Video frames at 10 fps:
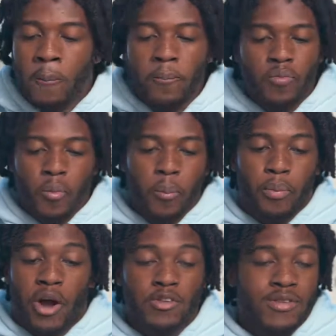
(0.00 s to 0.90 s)

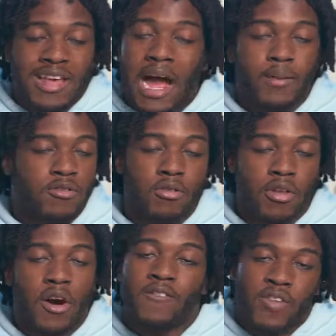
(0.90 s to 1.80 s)
Burks was absolutely
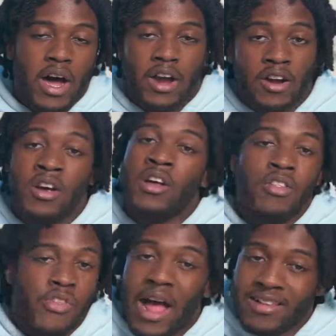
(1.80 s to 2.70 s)
on fire.
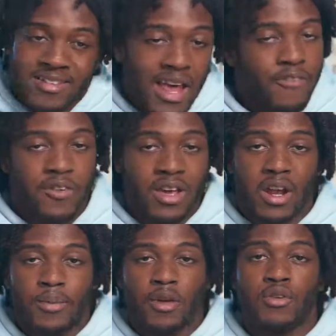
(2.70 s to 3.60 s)
That's definitely going to
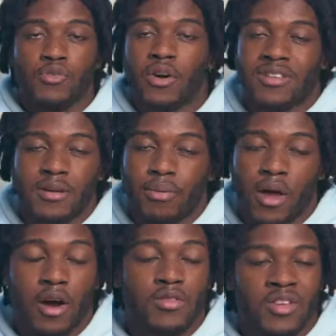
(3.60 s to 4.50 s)
be huge for us in the
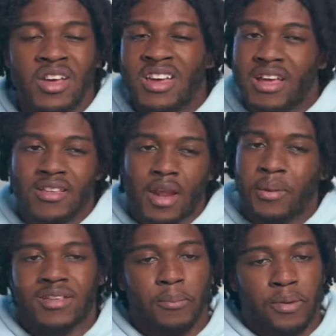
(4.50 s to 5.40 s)
playoffs. He's going to
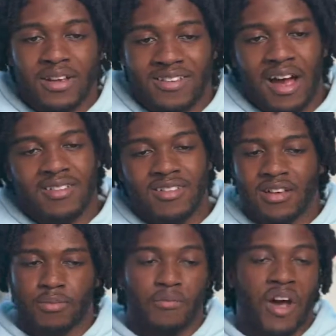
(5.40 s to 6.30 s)
make some big shots and just
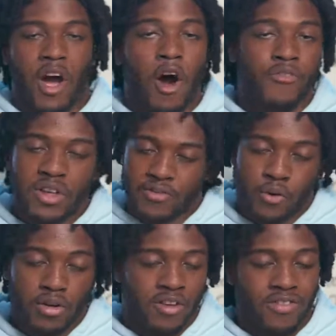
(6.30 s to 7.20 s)
provide offense for
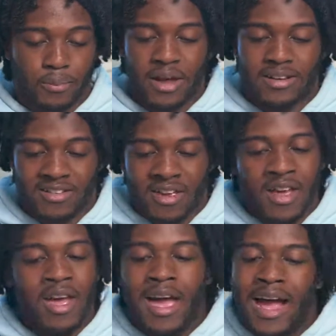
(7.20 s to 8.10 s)
us off the bench.
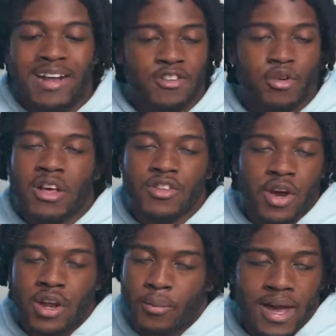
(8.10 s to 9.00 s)
And Julius
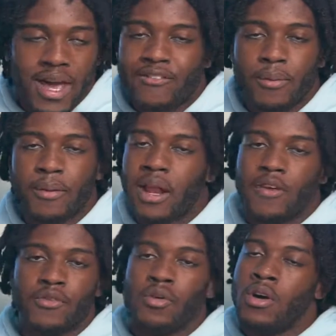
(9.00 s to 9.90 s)
Randle, man, MVP
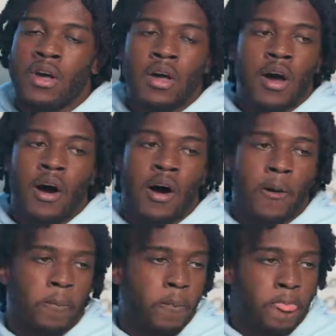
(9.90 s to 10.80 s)
level.
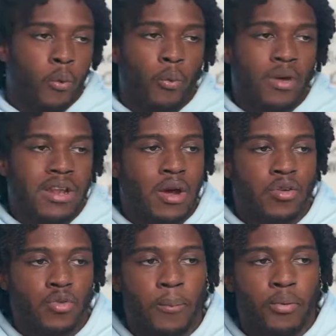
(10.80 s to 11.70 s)
There was
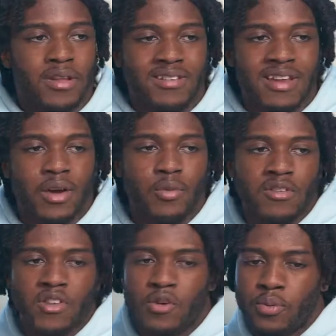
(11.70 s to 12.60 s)
one point tonight. It was a
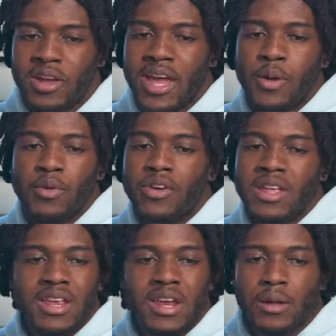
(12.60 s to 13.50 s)
2-point game. We really
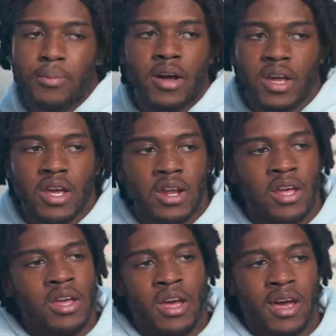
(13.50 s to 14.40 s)
needed a bucket.
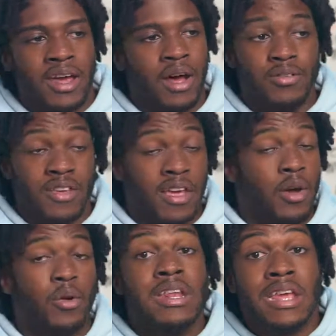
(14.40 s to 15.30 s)
And I was saying, yeah,
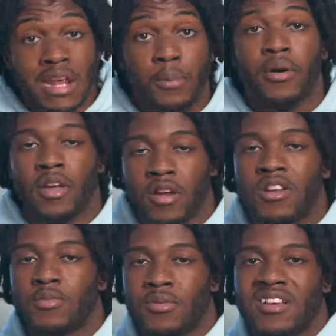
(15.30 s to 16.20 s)
we need a bucket on this
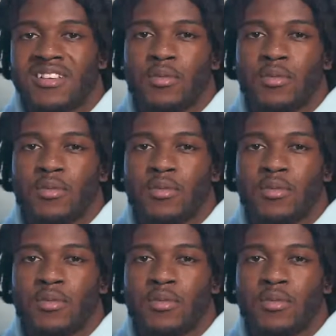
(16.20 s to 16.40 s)
possession.